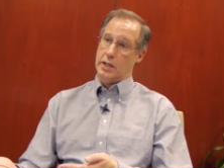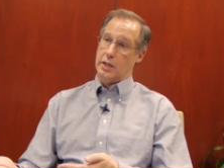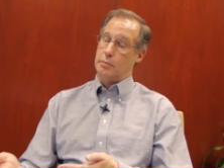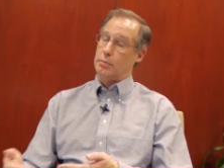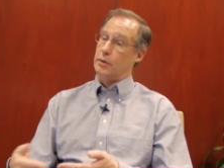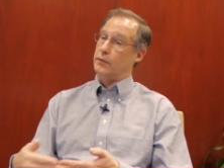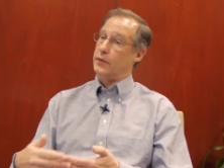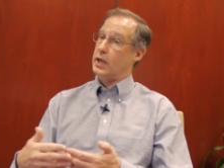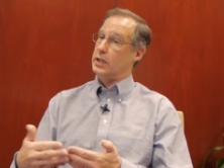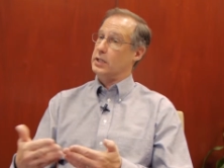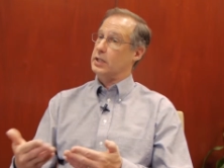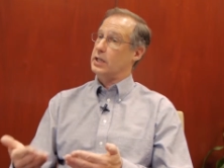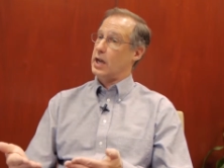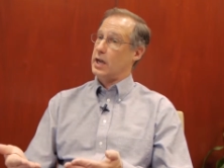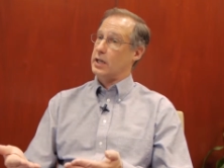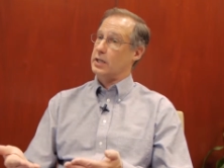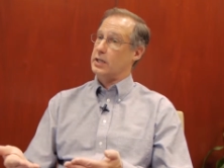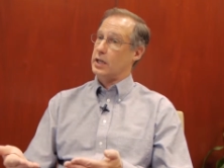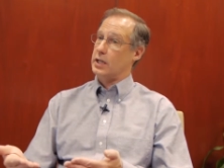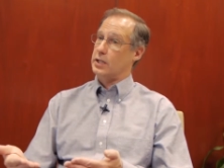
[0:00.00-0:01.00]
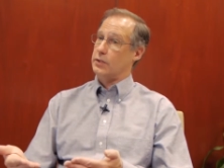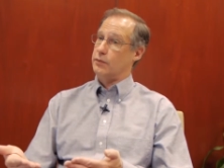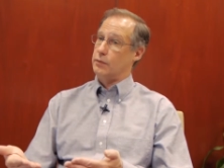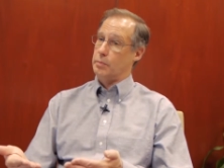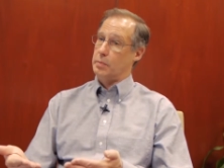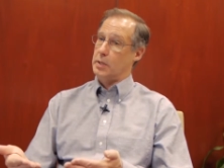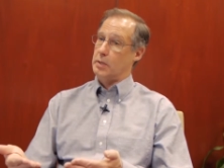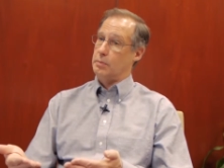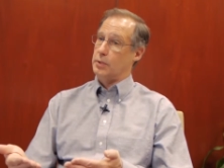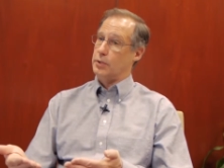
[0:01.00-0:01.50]
that provides context for
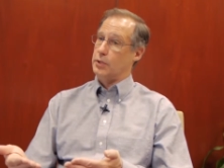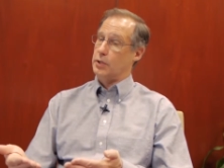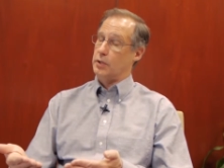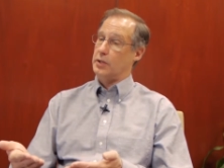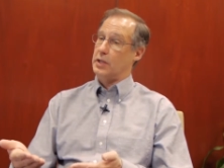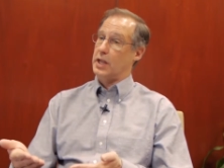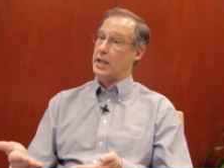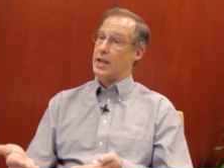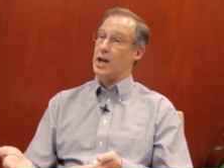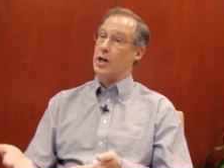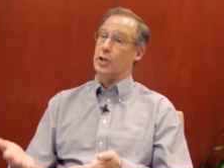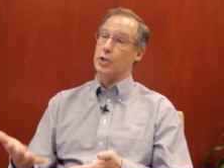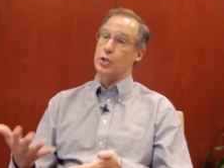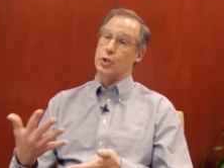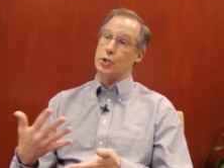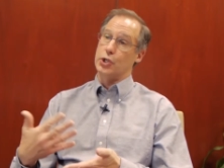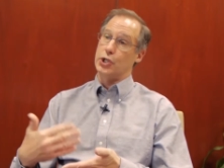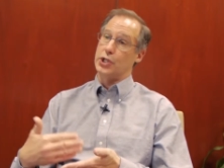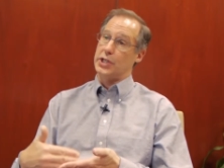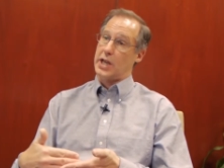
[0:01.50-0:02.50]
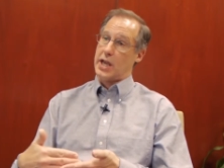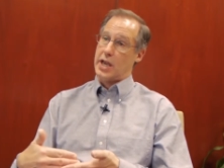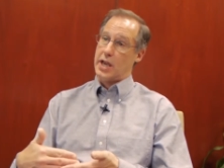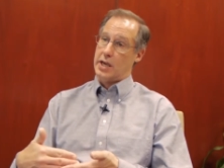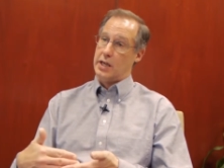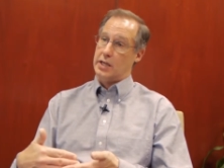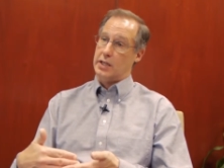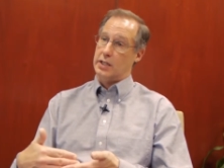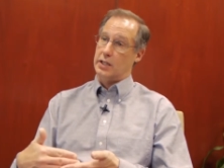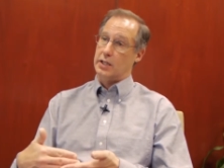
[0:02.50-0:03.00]
people so that they
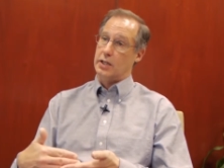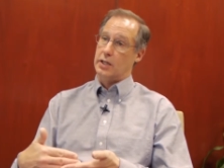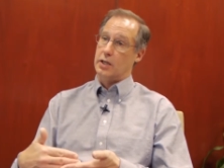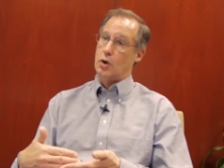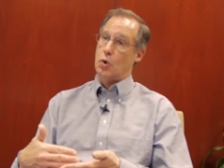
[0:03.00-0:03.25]
understand